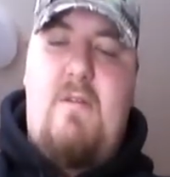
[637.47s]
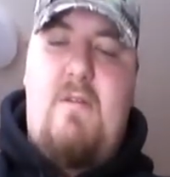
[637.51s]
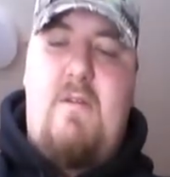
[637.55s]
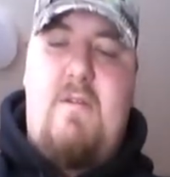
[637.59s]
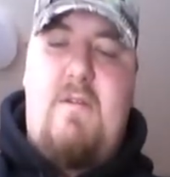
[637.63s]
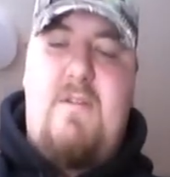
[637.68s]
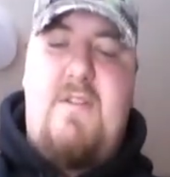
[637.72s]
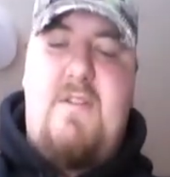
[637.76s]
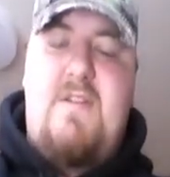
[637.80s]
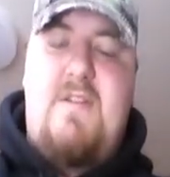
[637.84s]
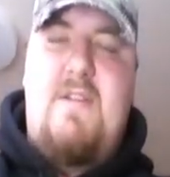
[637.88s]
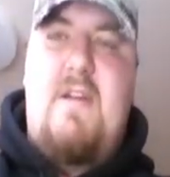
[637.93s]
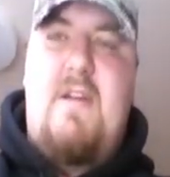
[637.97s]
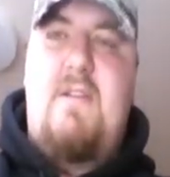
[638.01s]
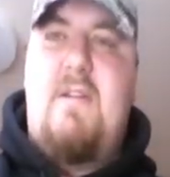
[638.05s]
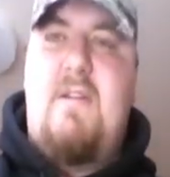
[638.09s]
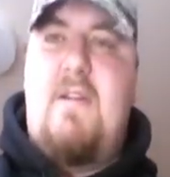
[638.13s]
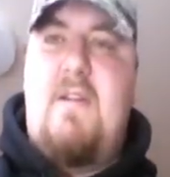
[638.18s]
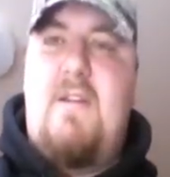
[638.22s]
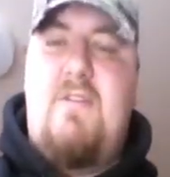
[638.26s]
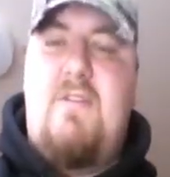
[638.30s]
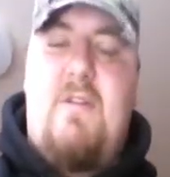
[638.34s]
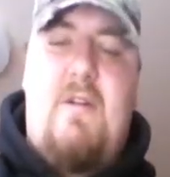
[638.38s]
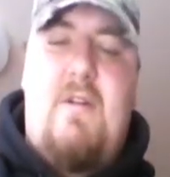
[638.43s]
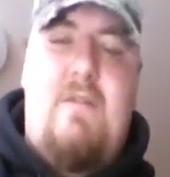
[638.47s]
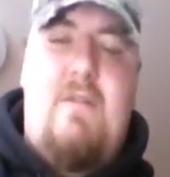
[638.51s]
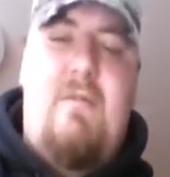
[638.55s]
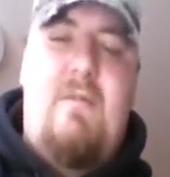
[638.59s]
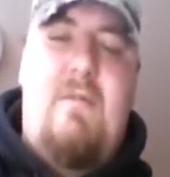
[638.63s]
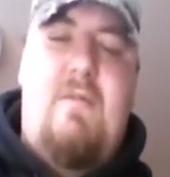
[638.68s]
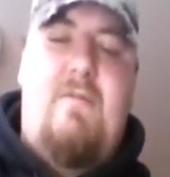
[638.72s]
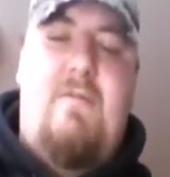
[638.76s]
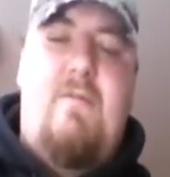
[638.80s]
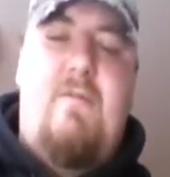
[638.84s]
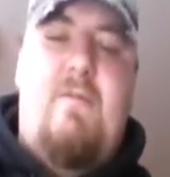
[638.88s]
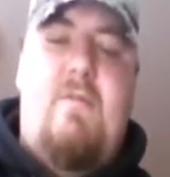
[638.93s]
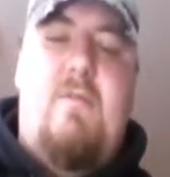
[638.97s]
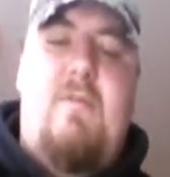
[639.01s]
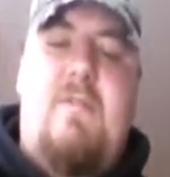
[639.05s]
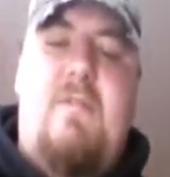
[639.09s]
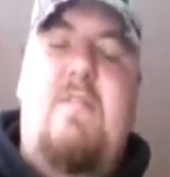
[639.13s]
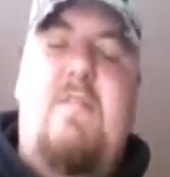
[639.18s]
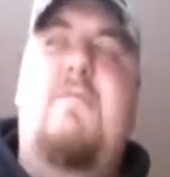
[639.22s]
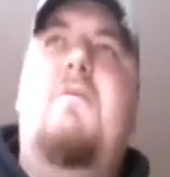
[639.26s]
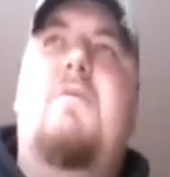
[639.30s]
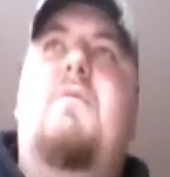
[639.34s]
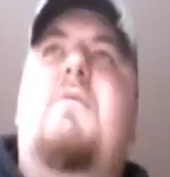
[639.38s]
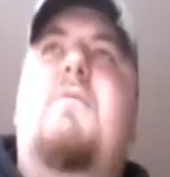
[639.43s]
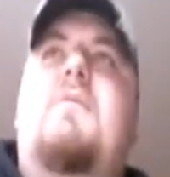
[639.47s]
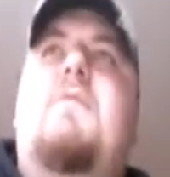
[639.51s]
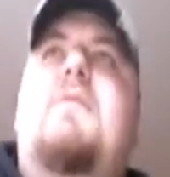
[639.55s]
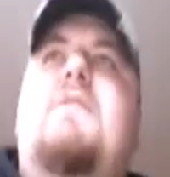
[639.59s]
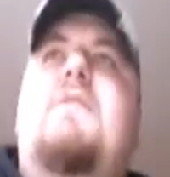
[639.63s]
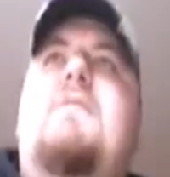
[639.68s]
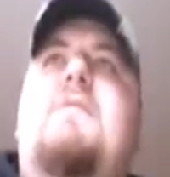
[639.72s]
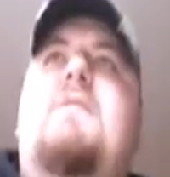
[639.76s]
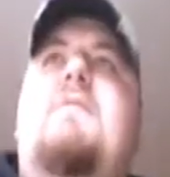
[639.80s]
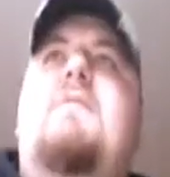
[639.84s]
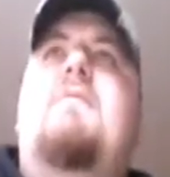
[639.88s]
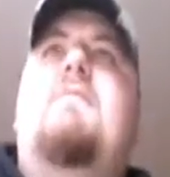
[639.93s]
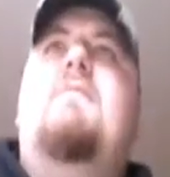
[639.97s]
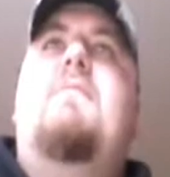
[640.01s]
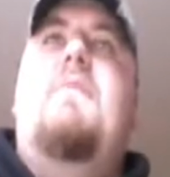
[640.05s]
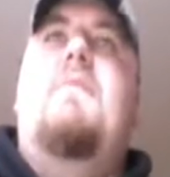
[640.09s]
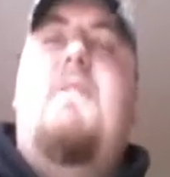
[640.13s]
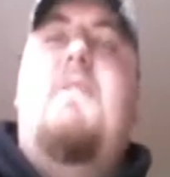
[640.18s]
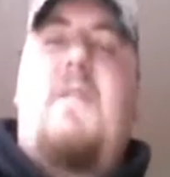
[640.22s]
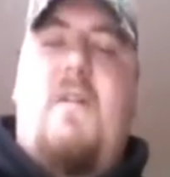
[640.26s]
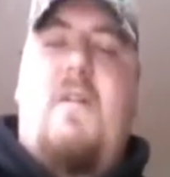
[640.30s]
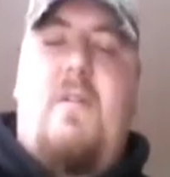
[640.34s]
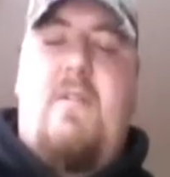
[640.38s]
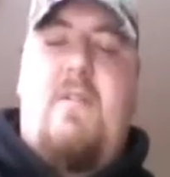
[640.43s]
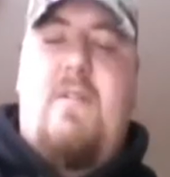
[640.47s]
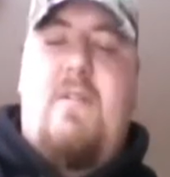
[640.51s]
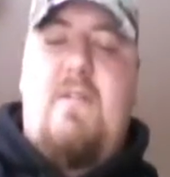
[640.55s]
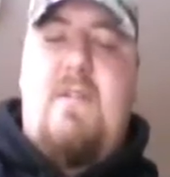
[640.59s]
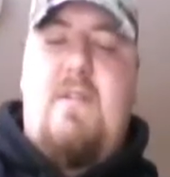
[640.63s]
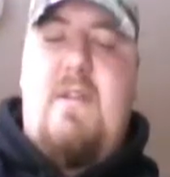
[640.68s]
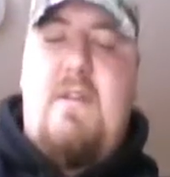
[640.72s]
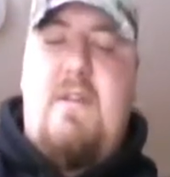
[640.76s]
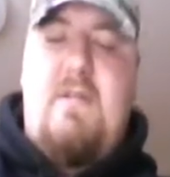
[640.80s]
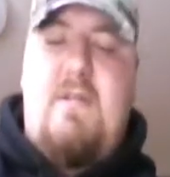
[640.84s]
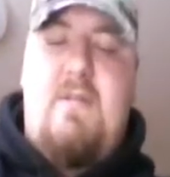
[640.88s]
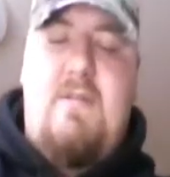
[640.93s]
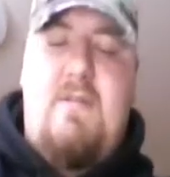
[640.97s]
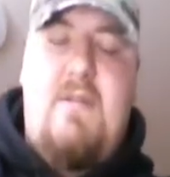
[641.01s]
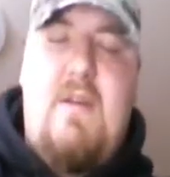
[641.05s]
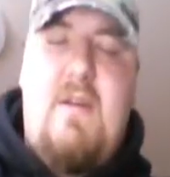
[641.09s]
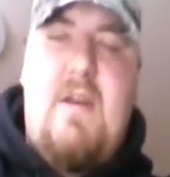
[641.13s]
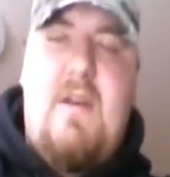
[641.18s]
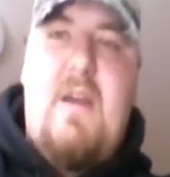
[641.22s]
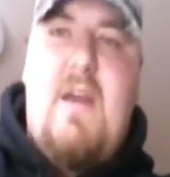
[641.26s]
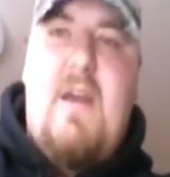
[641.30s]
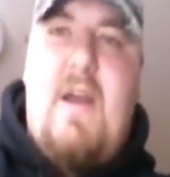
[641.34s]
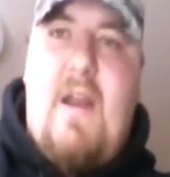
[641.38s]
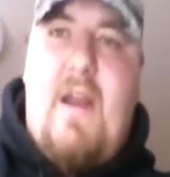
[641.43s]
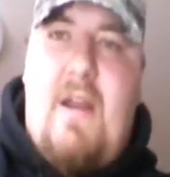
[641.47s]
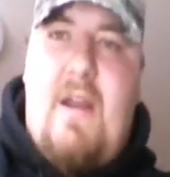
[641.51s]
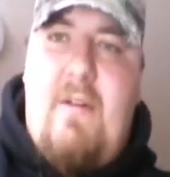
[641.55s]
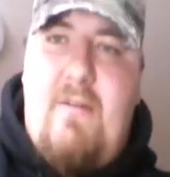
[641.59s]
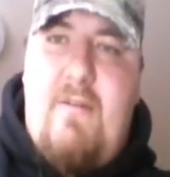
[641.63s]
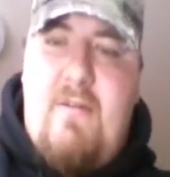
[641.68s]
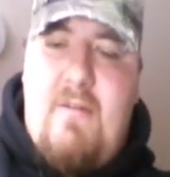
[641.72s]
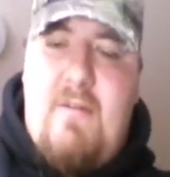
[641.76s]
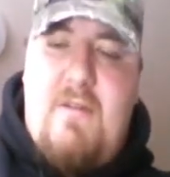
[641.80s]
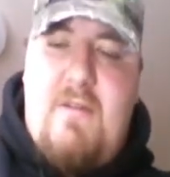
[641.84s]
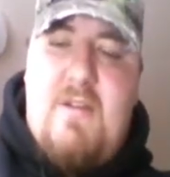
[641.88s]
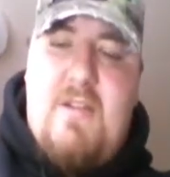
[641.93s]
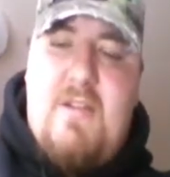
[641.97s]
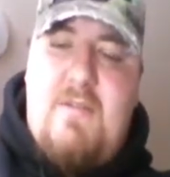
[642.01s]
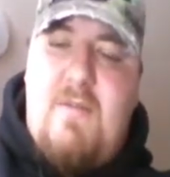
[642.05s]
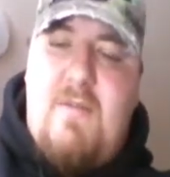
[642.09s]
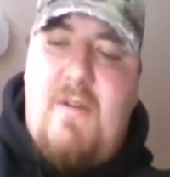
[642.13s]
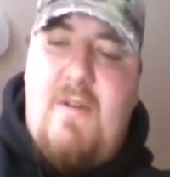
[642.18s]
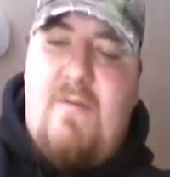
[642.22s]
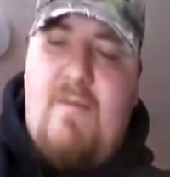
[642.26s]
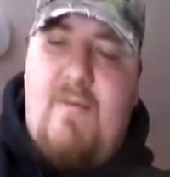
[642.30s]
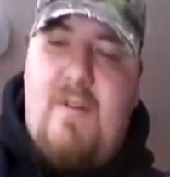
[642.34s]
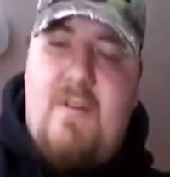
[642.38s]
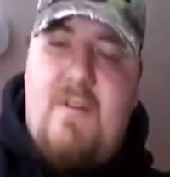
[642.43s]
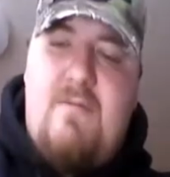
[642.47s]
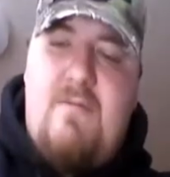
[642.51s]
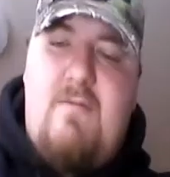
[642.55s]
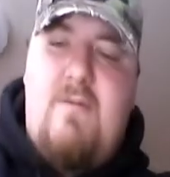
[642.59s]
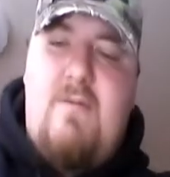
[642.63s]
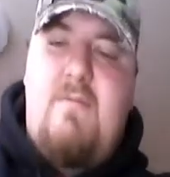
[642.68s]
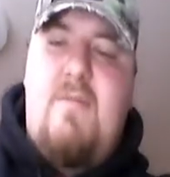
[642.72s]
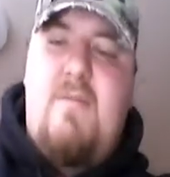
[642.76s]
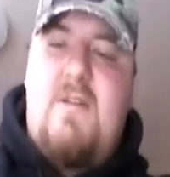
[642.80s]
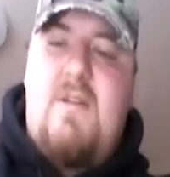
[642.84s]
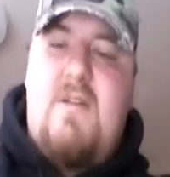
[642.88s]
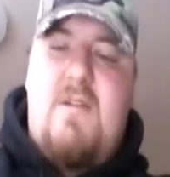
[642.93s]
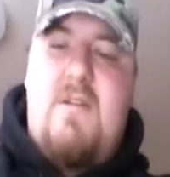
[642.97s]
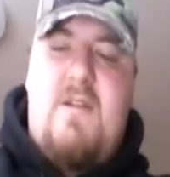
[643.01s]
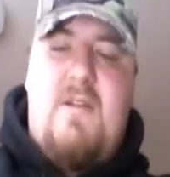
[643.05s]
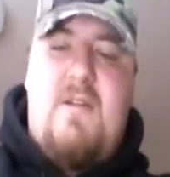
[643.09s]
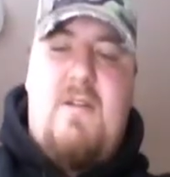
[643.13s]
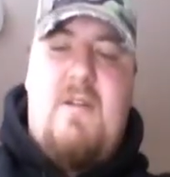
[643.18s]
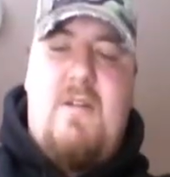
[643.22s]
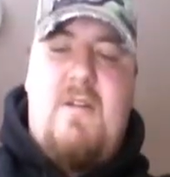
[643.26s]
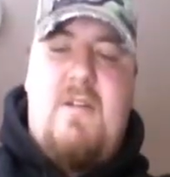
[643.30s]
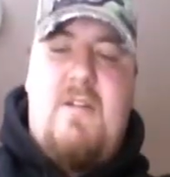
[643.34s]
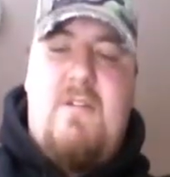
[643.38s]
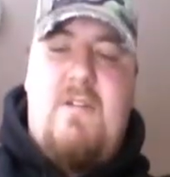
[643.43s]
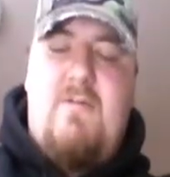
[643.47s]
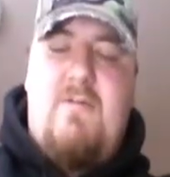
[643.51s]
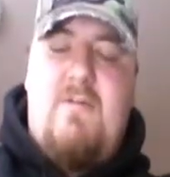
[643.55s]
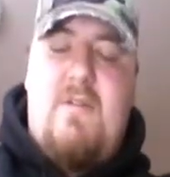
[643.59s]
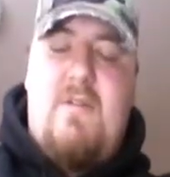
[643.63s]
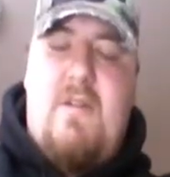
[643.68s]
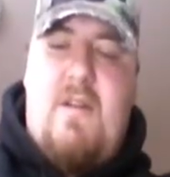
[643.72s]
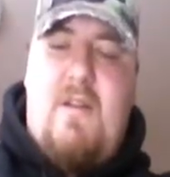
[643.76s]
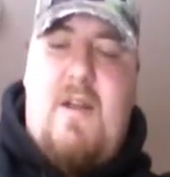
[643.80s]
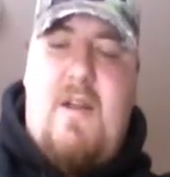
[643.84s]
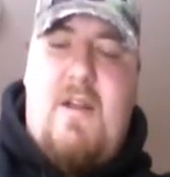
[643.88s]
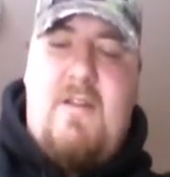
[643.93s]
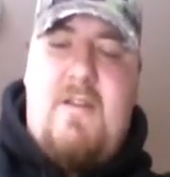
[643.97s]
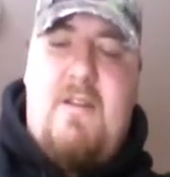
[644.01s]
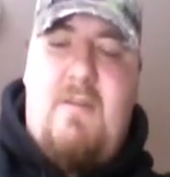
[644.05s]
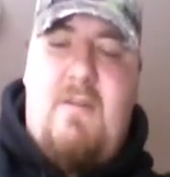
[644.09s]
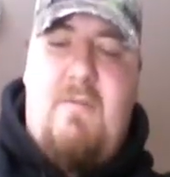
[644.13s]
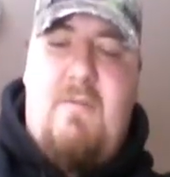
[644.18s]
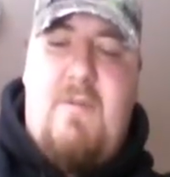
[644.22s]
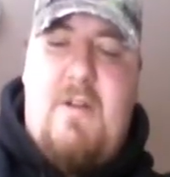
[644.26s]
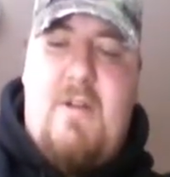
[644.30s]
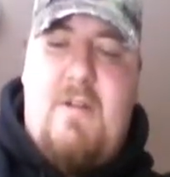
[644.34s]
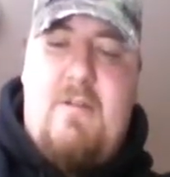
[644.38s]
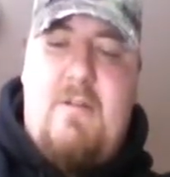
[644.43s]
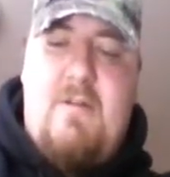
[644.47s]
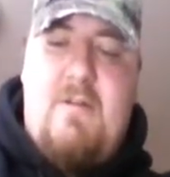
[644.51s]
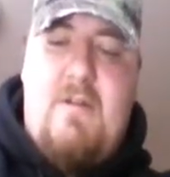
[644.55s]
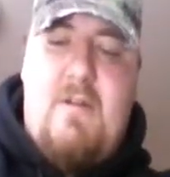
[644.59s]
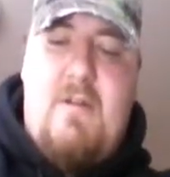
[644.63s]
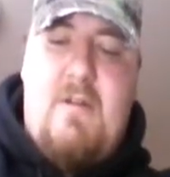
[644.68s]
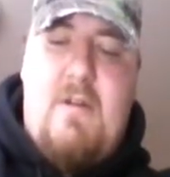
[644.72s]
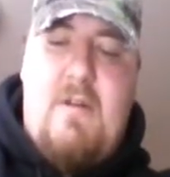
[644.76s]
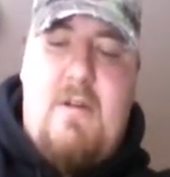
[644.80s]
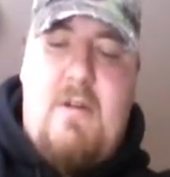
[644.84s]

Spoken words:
Because it's not like I tried 3 or 4 different ones and they all did that. I only can speak for this one, but it just really locks up well.